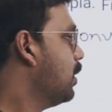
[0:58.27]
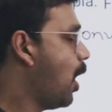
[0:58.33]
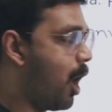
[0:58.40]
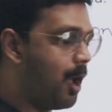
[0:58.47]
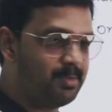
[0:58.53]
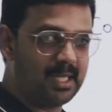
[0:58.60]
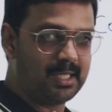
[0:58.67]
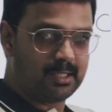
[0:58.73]

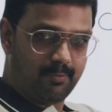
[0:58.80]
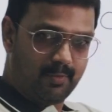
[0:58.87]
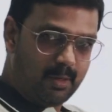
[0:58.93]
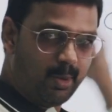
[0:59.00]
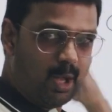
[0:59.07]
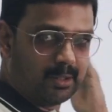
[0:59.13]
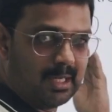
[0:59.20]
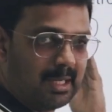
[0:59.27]
Object will
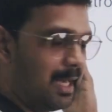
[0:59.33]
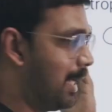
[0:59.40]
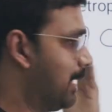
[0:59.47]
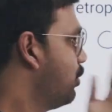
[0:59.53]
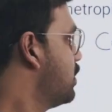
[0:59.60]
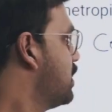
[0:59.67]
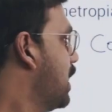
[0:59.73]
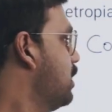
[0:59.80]
be on the
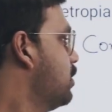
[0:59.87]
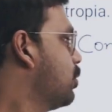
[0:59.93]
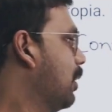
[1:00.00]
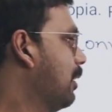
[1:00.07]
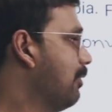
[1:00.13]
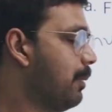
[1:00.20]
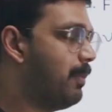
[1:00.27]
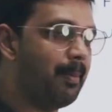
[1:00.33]
negative side, so
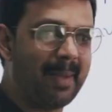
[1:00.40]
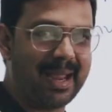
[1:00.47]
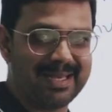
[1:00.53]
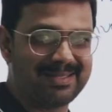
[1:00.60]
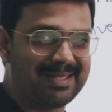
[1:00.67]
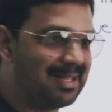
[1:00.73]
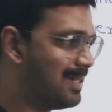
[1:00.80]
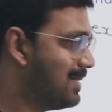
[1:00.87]
it will be
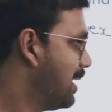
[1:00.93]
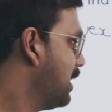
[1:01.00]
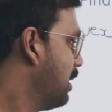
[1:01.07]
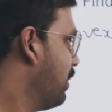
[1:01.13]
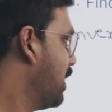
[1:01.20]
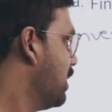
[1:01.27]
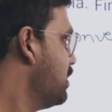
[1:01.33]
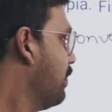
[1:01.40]
minus 30
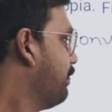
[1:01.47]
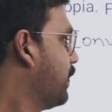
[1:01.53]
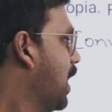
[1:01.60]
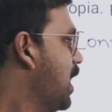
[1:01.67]
cm.